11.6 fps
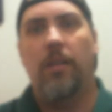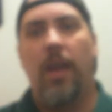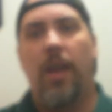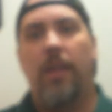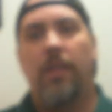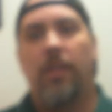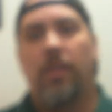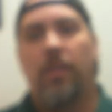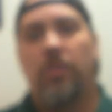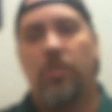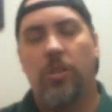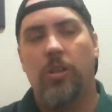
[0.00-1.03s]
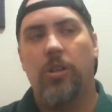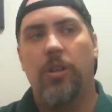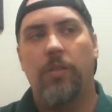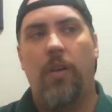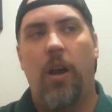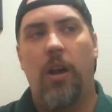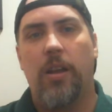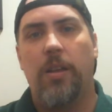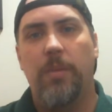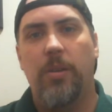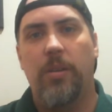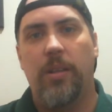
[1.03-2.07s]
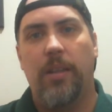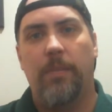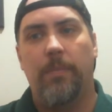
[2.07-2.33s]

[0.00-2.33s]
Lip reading: and serve our community,